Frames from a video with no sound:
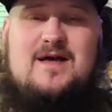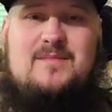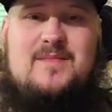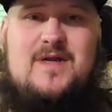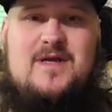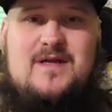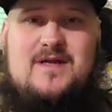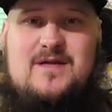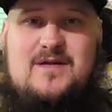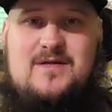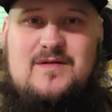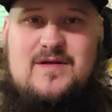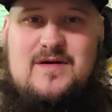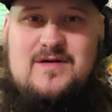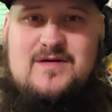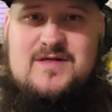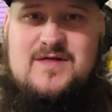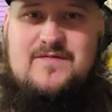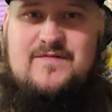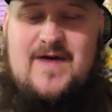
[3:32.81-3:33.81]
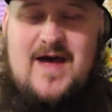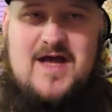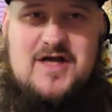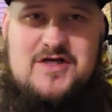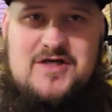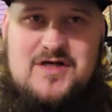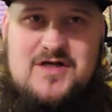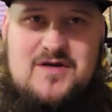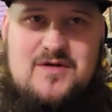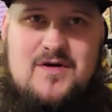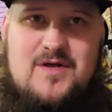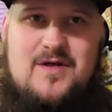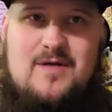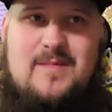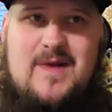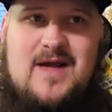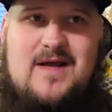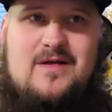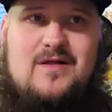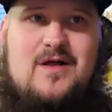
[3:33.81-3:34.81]
I mean, you, there's fashion. You go on there
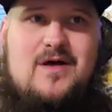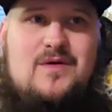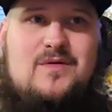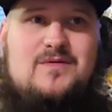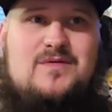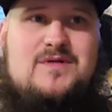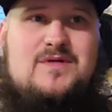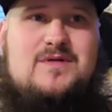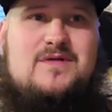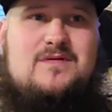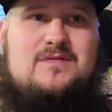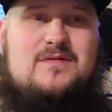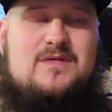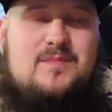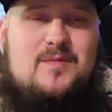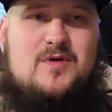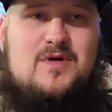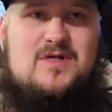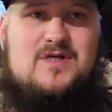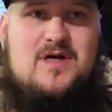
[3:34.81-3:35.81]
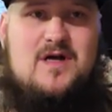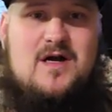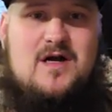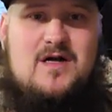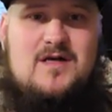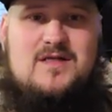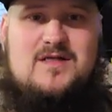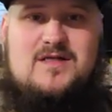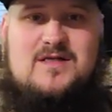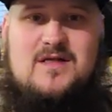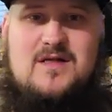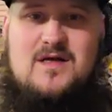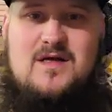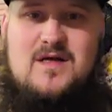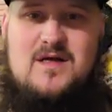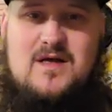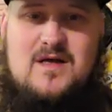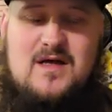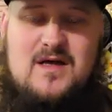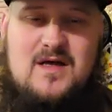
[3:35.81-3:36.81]
and buy clothes, sports cards.
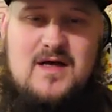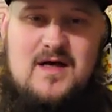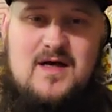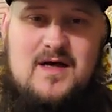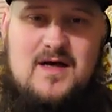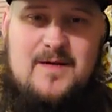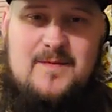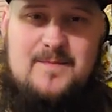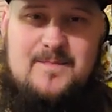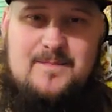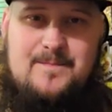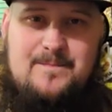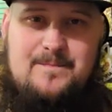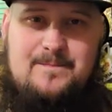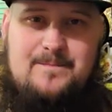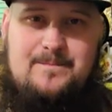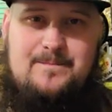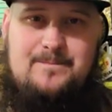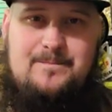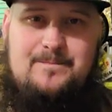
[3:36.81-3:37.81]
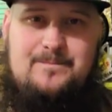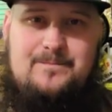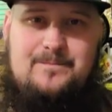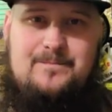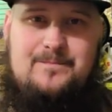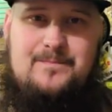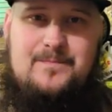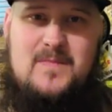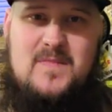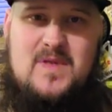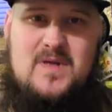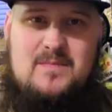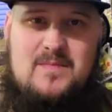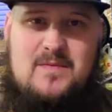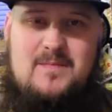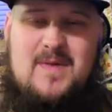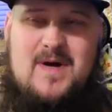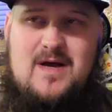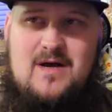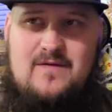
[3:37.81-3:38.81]
Um,
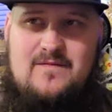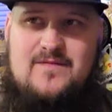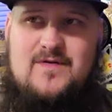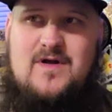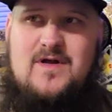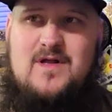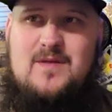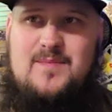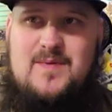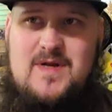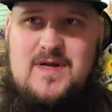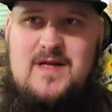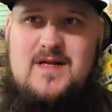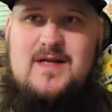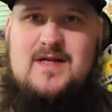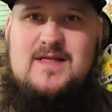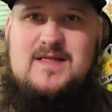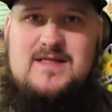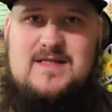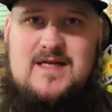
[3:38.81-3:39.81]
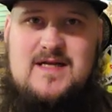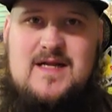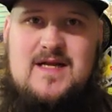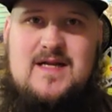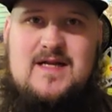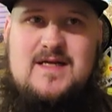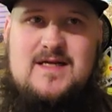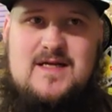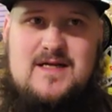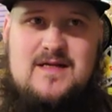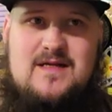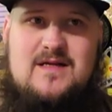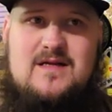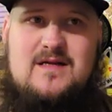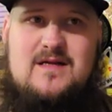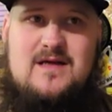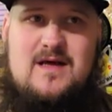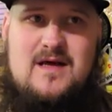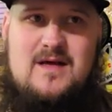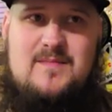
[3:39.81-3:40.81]
but my overall opinion is 10 out of 10.
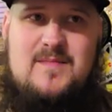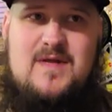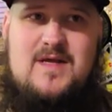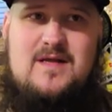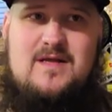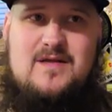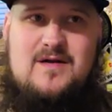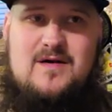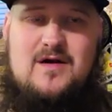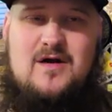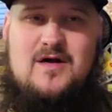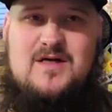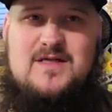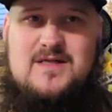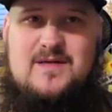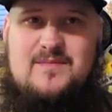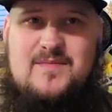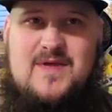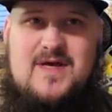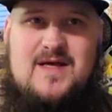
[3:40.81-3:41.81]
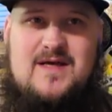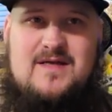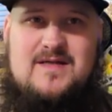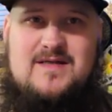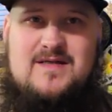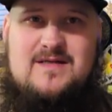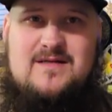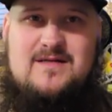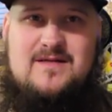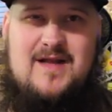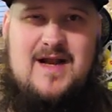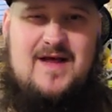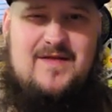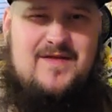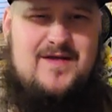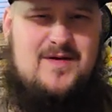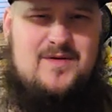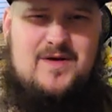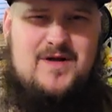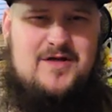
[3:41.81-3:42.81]
I mean, there are some things that I
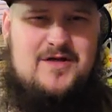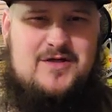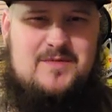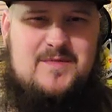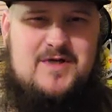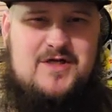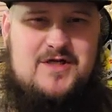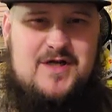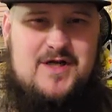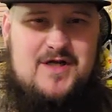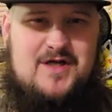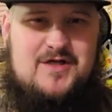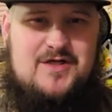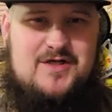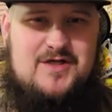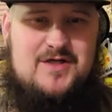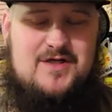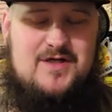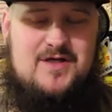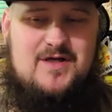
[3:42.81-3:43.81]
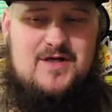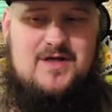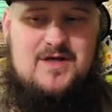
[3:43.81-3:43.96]
think should be changed.